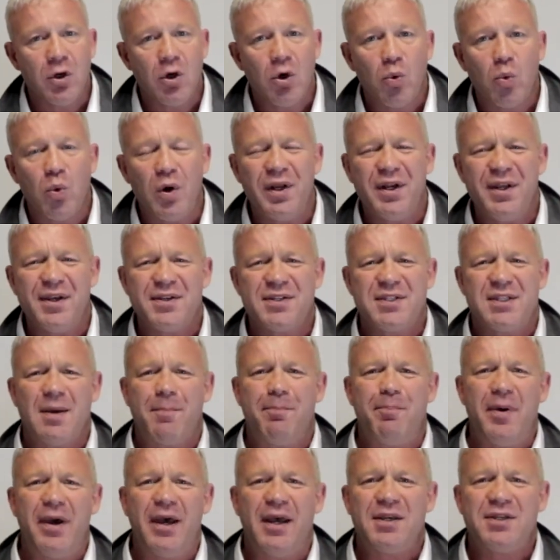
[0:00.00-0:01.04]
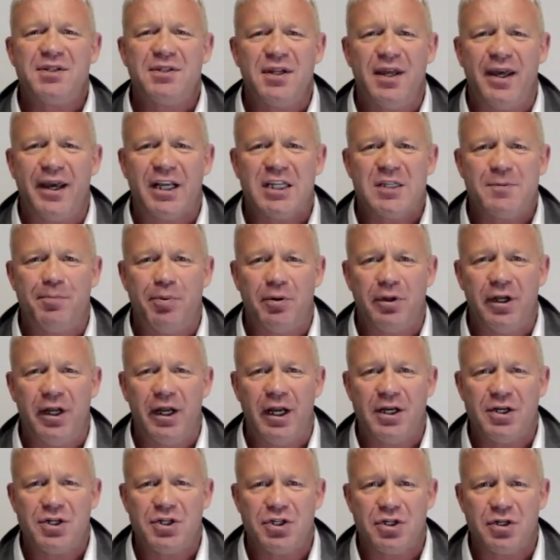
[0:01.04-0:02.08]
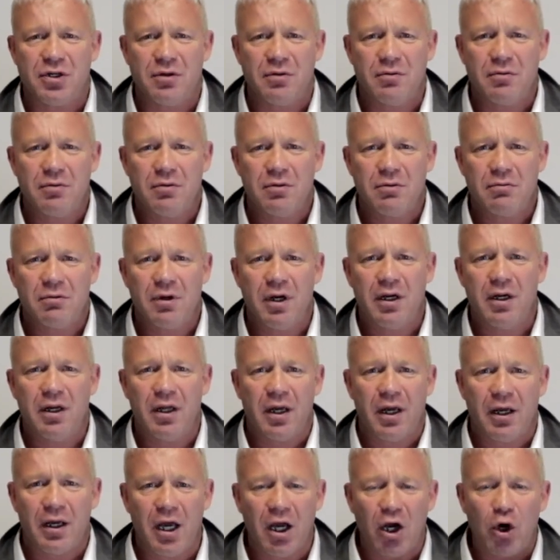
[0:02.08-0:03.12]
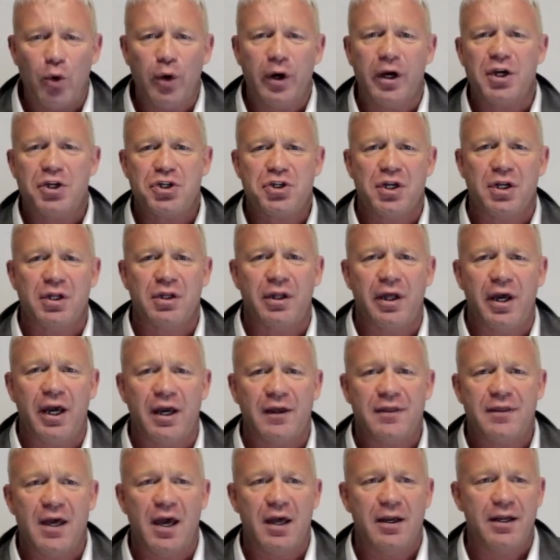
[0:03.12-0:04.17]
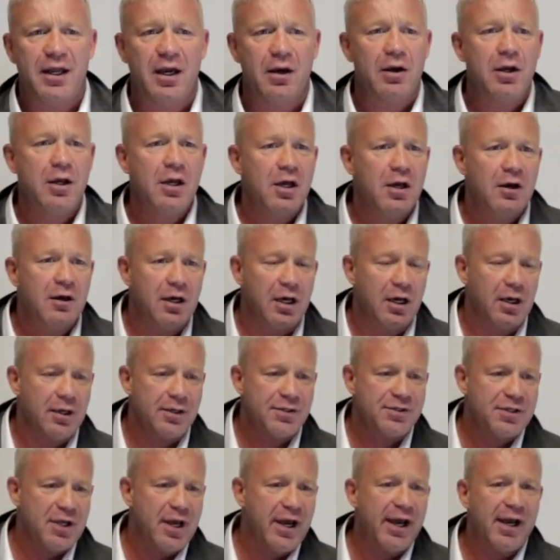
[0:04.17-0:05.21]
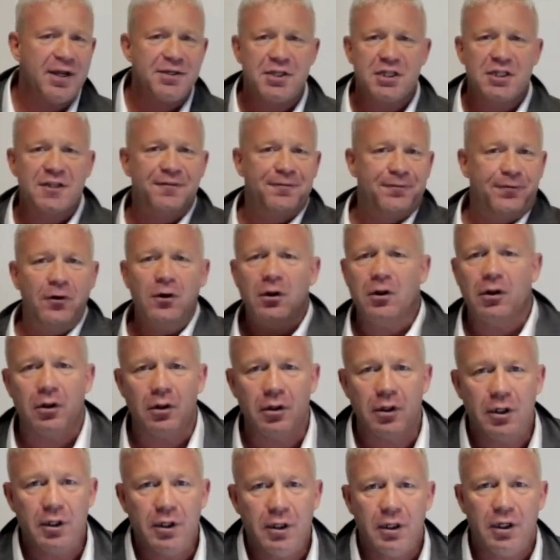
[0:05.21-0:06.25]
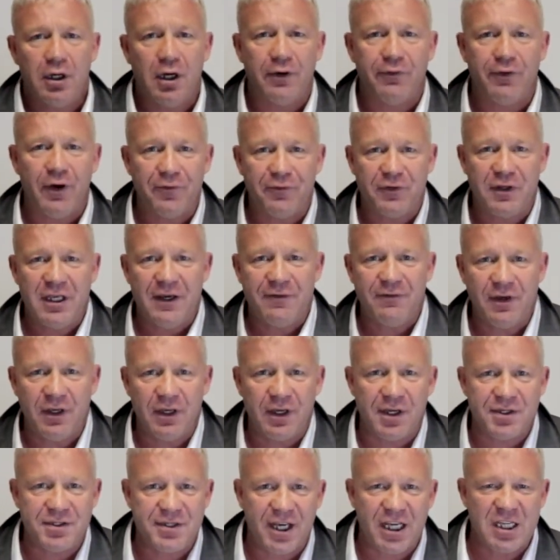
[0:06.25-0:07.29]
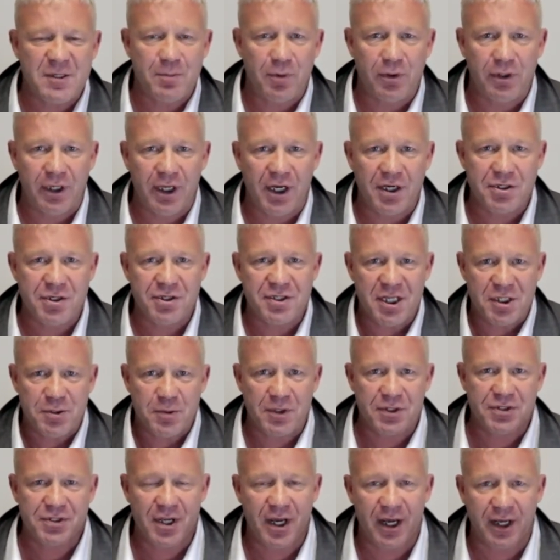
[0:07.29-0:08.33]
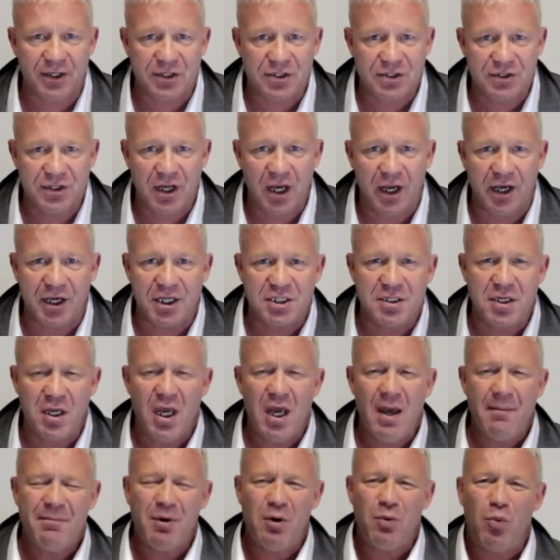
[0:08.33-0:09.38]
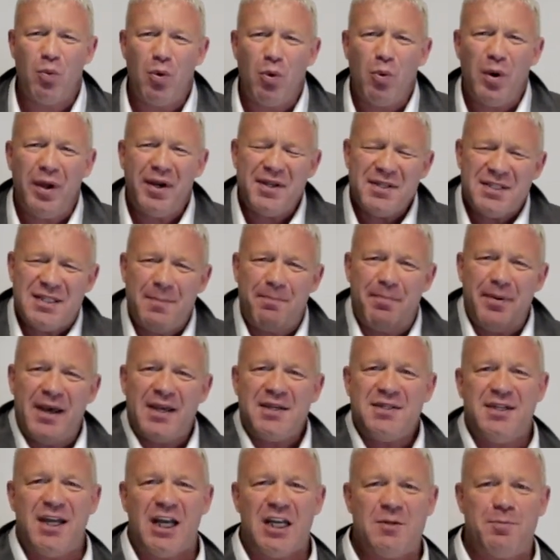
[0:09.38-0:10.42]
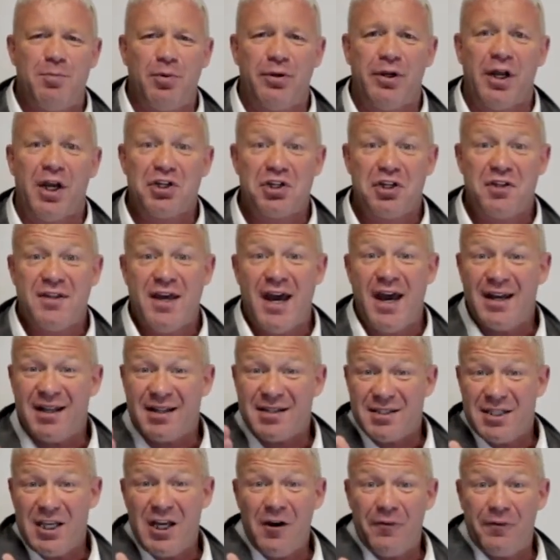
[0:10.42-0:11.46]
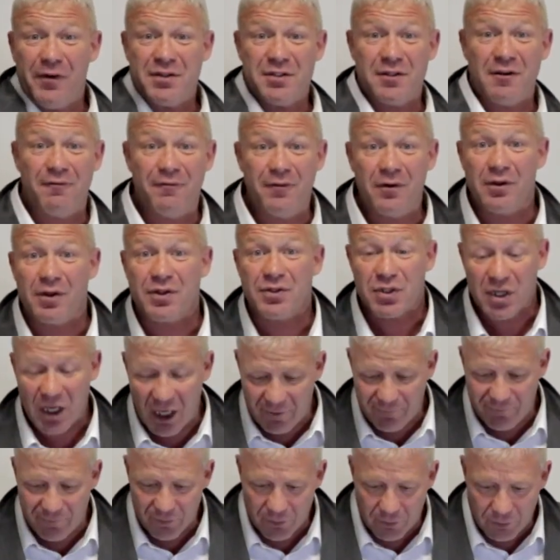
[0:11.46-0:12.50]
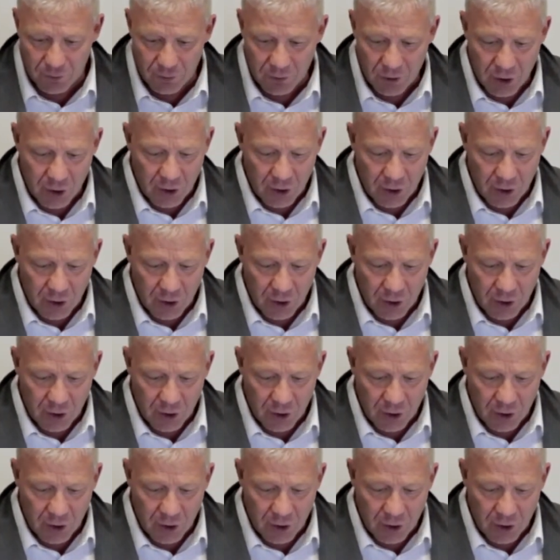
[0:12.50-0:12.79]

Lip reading: what is the best explanation, right? A question like that. Now, science is full of giving us explanations. That's what science does. But what is the best explanation? That itself is a philosophical